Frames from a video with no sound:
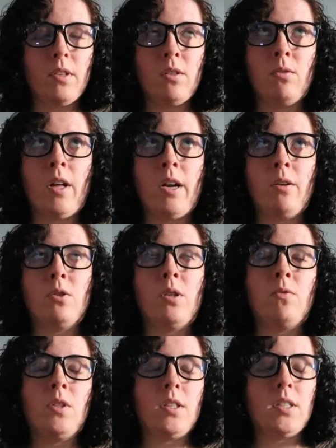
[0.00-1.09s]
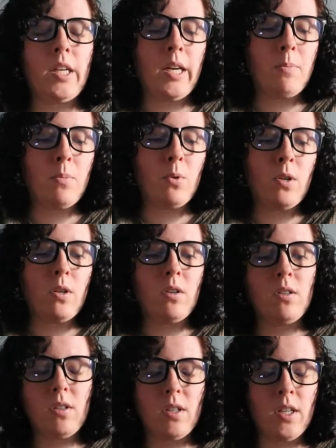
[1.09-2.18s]
You allow yourself to escape or
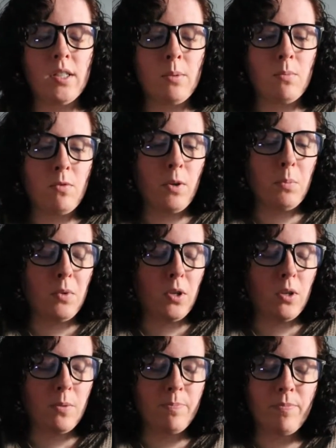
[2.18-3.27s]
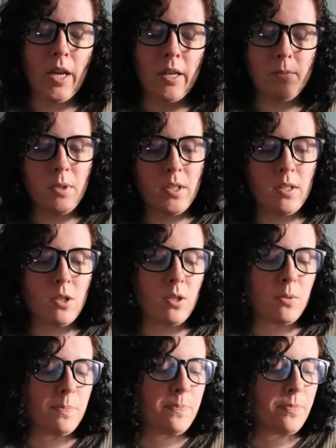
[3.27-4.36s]
exempt from your that
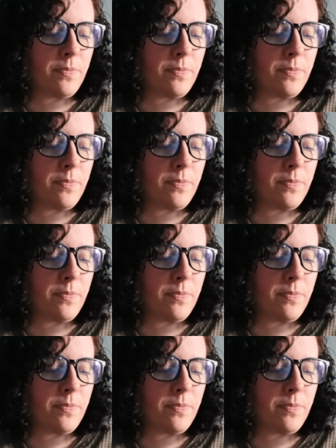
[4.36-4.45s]
position.